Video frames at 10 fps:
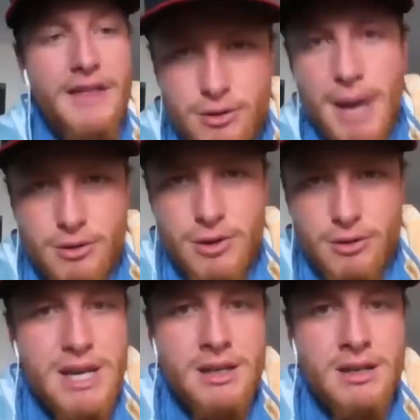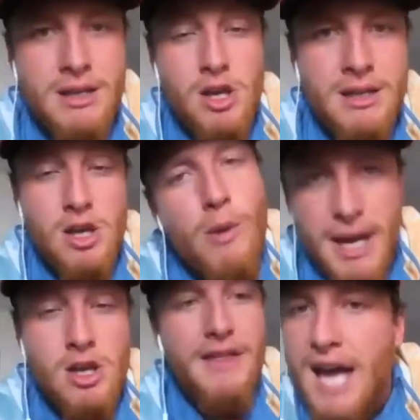what do you mean? You
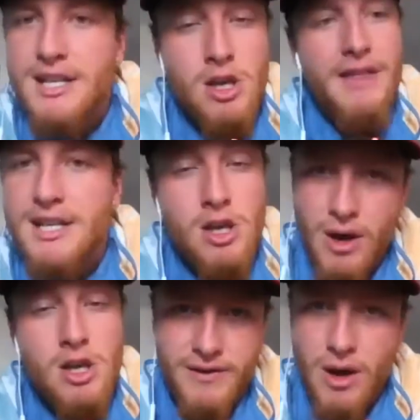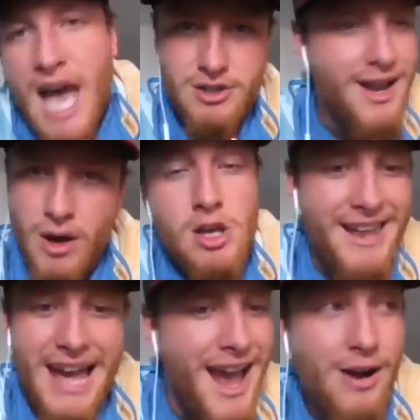schlong.
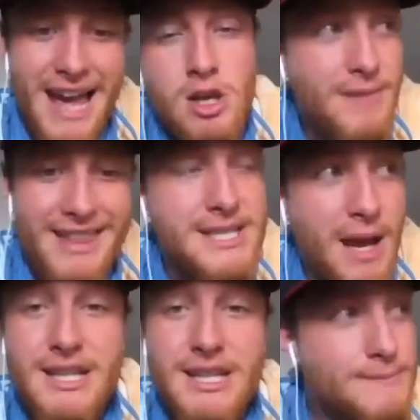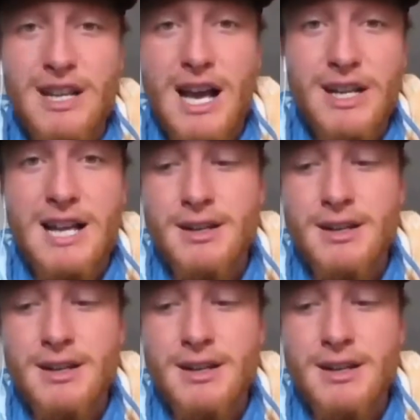Sitting there realizing